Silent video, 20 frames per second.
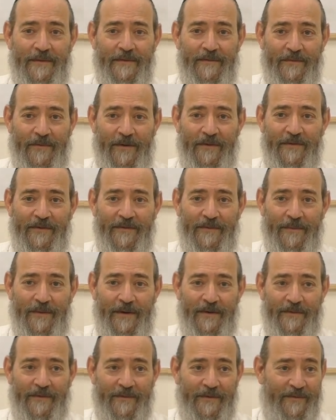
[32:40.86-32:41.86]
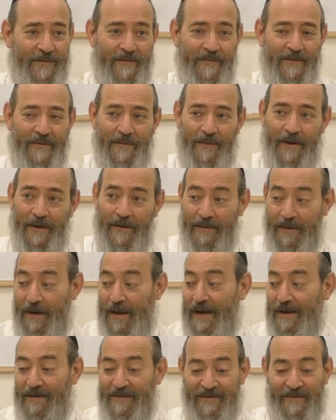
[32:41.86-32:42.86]
Of course he's embarrassed. Rosh Yeshiva's embarrassed.
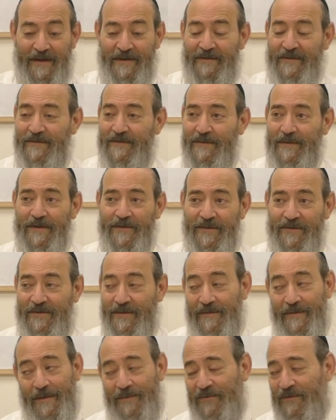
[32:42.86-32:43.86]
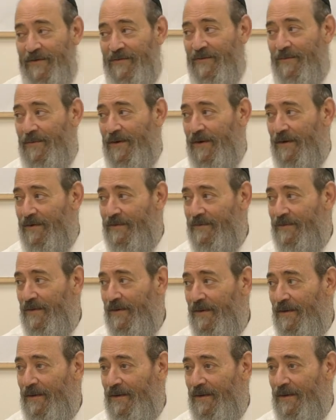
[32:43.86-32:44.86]
Guy slices the Rosh Yeshiva, I'm sure he's embarrassed.
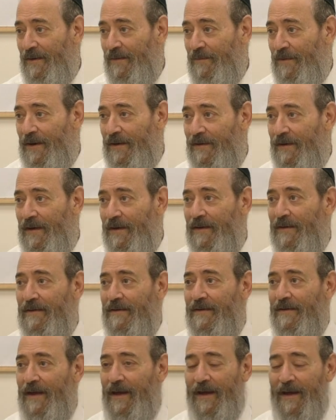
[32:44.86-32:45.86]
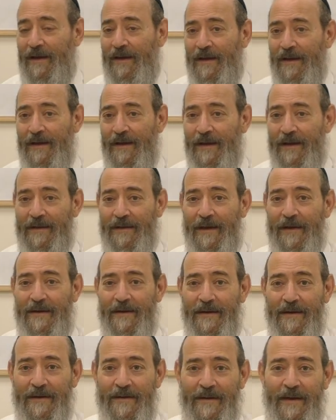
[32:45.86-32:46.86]
But at the end of the day,
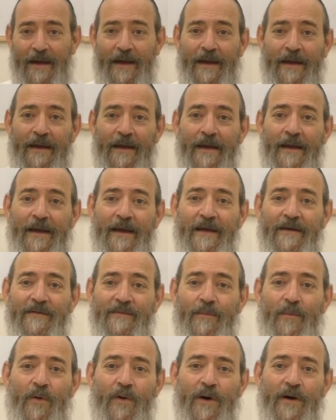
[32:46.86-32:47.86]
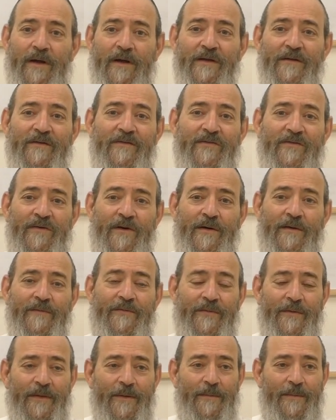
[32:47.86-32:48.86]
he's more concerned
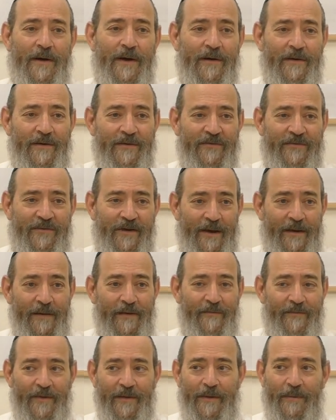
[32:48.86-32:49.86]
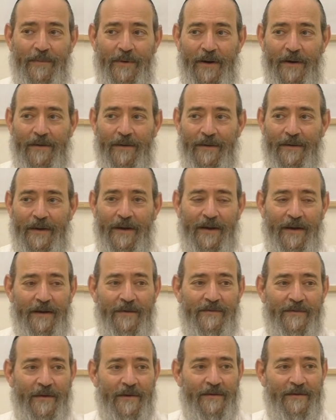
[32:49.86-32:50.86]
for the bachur than he
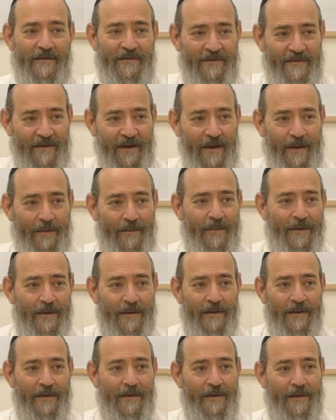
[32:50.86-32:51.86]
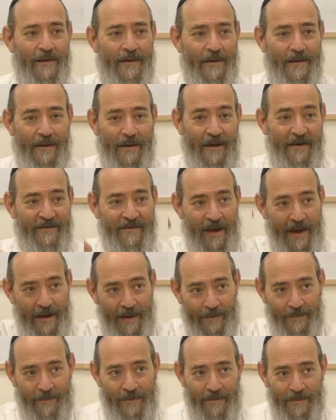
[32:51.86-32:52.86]
is zingam. He's
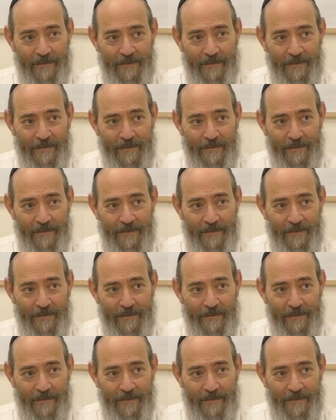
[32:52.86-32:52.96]
zingam.